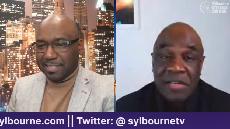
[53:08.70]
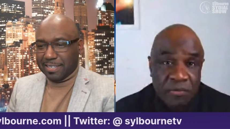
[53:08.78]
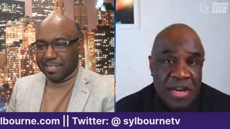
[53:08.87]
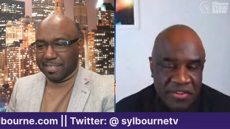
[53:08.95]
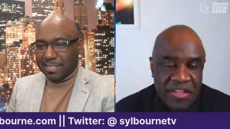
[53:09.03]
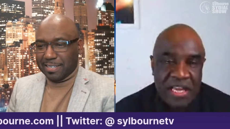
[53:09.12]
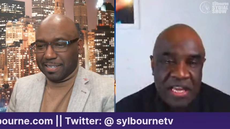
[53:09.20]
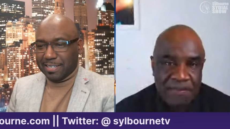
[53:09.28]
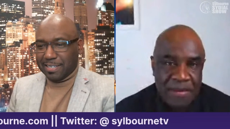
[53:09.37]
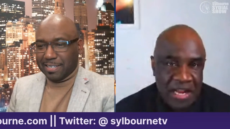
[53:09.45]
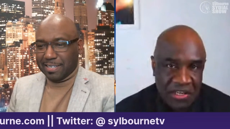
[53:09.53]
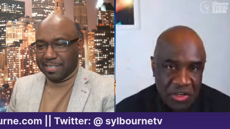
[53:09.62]
Speaker 1: it, you know,
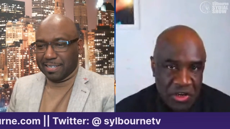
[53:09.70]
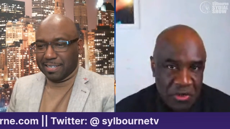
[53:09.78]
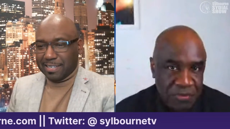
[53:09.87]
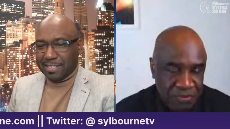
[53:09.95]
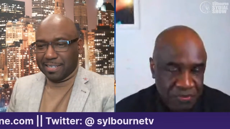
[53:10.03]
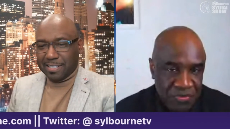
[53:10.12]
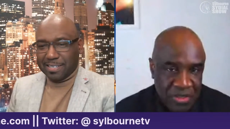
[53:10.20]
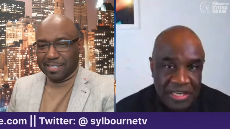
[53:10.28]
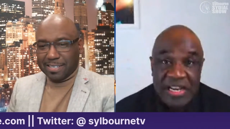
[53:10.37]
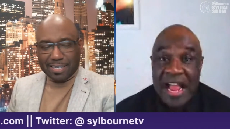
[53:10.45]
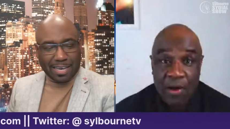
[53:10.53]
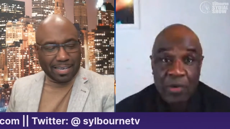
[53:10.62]
in how I end up doing what
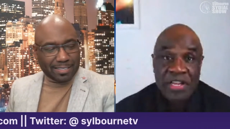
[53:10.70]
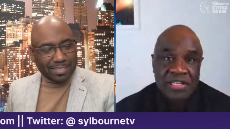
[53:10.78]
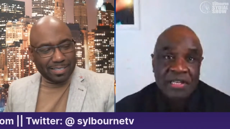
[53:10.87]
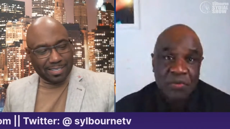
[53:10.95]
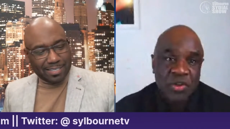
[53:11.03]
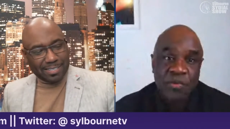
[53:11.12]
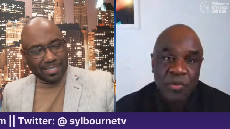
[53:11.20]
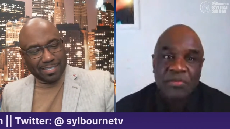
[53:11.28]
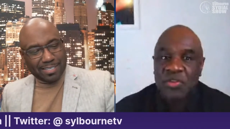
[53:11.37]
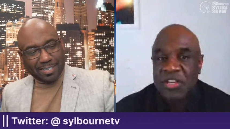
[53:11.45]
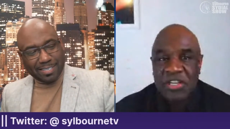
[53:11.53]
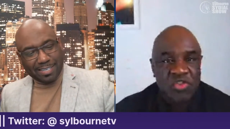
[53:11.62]
I'm doing, it's really
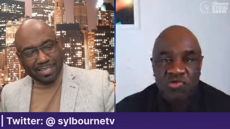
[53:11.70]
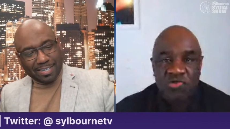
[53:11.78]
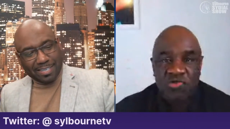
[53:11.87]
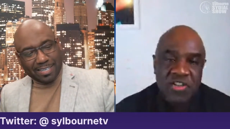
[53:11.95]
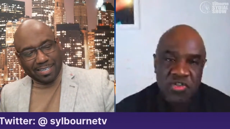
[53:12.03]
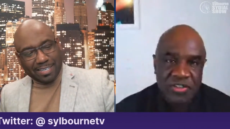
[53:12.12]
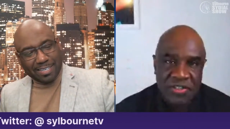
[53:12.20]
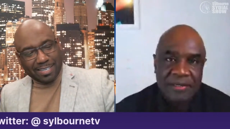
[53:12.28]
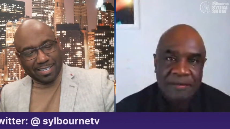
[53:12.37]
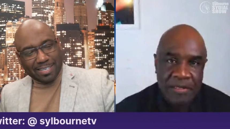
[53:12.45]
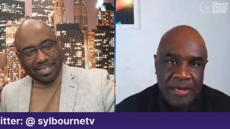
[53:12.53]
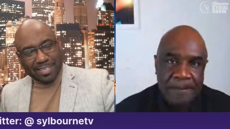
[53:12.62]
interesting. Yeah.
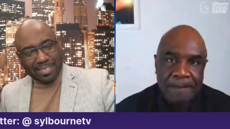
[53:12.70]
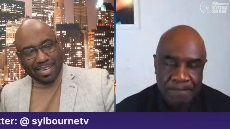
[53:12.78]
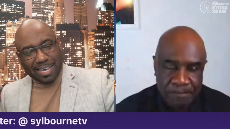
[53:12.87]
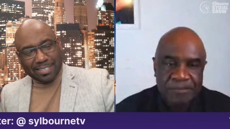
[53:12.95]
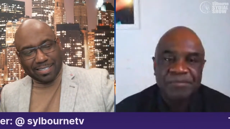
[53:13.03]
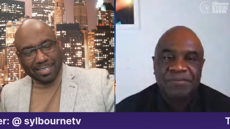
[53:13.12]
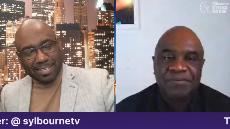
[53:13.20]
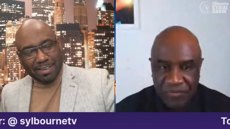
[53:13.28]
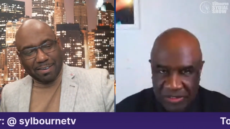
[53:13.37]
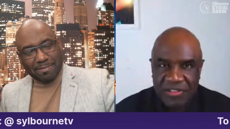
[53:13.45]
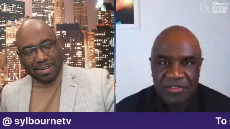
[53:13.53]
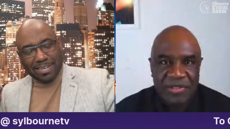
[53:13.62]
So there you go.
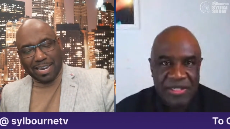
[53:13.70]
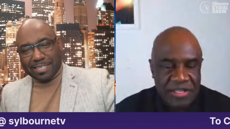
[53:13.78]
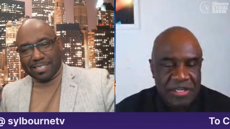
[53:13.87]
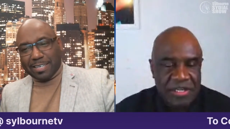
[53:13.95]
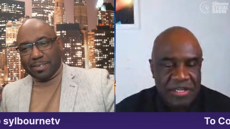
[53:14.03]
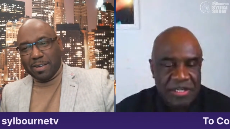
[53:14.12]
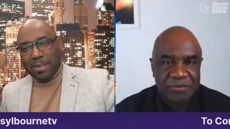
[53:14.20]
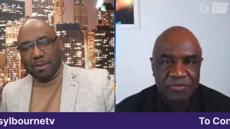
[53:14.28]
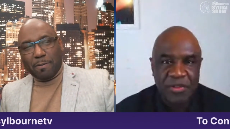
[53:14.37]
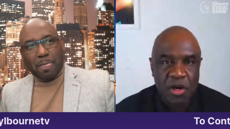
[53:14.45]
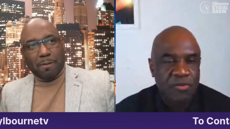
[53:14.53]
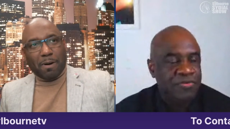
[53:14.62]
Fantastic. Go for it.
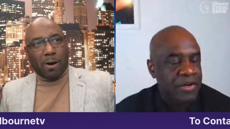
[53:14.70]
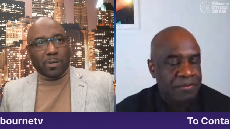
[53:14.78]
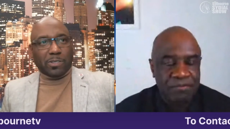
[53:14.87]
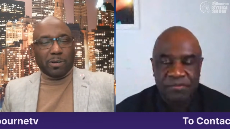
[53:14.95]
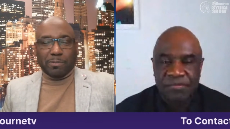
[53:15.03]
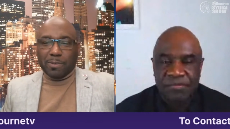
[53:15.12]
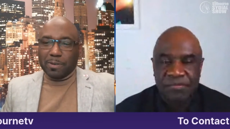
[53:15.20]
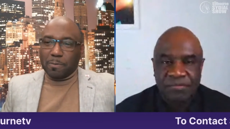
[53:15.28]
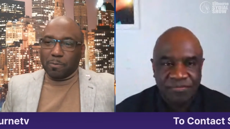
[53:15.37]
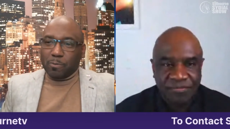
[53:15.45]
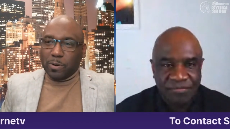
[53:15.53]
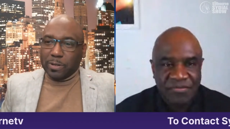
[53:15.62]
Speaker 2: Awesome.
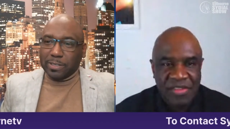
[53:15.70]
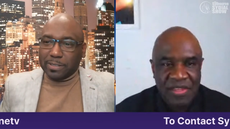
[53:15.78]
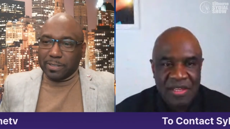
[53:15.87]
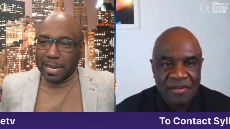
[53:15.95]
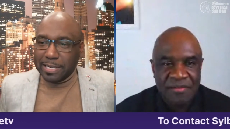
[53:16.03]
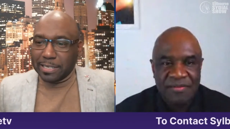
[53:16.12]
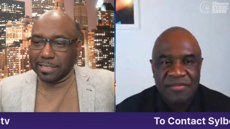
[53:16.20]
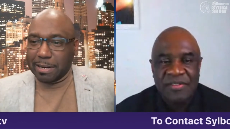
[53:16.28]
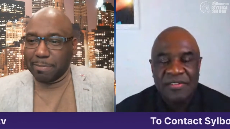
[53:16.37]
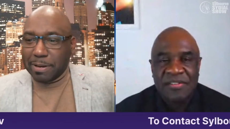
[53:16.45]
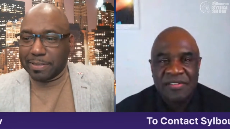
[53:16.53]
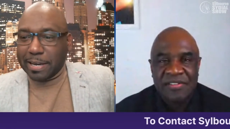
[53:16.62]
Good. So, ladies and gentlemen,
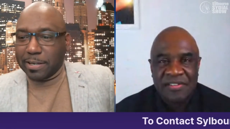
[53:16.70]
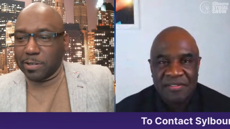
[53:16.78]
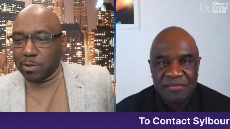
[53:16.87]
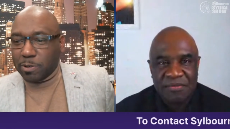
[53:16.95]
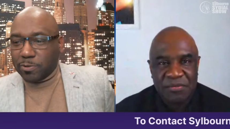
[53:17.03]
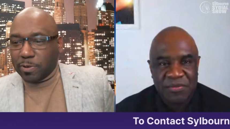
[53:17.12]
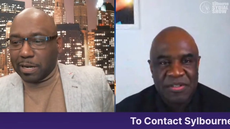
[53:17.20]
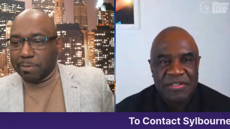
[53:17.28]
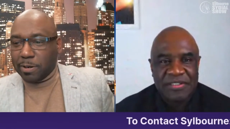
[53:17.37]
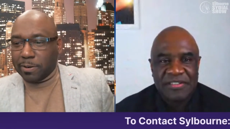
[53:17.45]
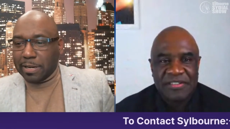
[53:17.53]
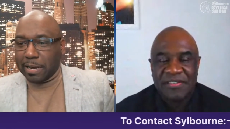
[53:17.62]
thank you so much for coming on.
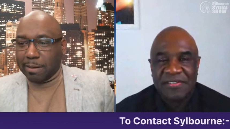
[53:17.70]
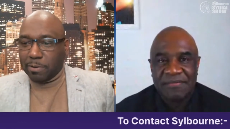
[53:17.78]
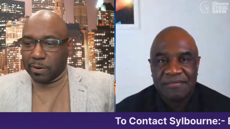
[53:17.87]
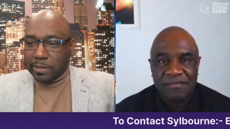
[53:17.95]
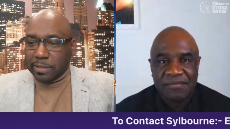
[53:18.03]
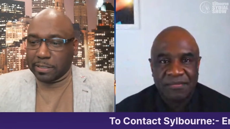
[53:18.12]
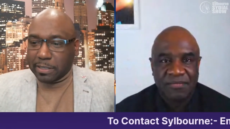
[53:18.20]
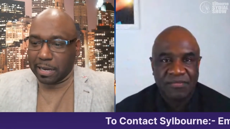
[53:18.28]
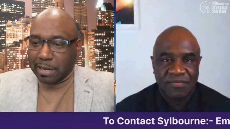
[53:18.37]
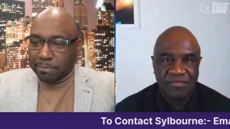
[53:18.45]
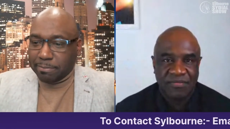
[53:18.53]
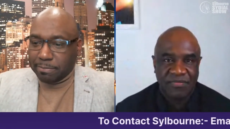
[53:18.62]
I'm Lorna,
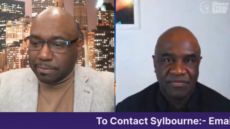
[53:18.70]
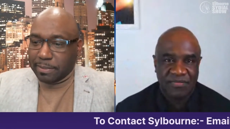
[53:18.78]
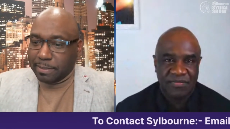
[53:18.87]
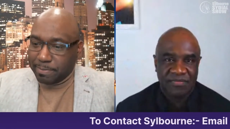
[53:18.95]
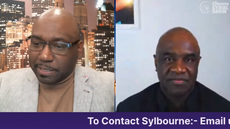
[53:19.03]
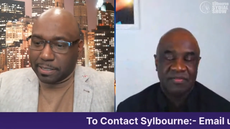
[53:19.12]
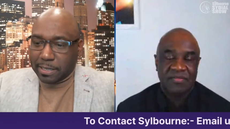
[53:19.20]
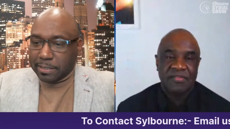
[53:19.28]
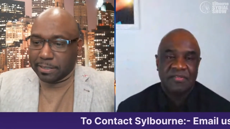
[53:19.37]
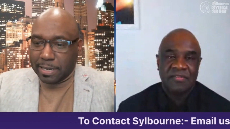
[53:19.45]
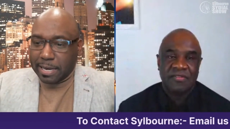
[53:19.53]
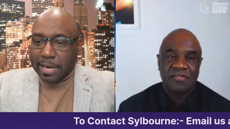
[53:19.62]
um, Michelle,
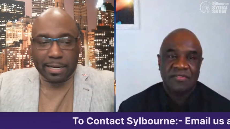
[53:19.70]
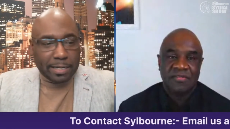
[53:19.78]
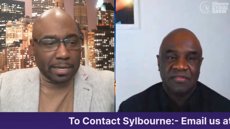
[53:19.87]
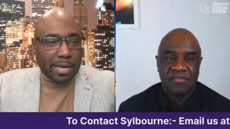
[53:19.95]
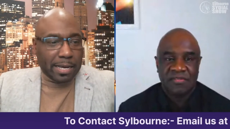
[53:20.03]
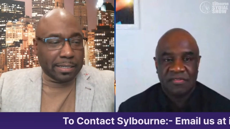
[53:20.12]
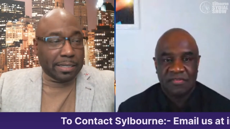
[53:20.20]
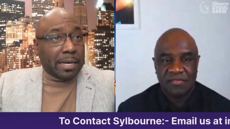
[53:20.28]
Dan, and uh,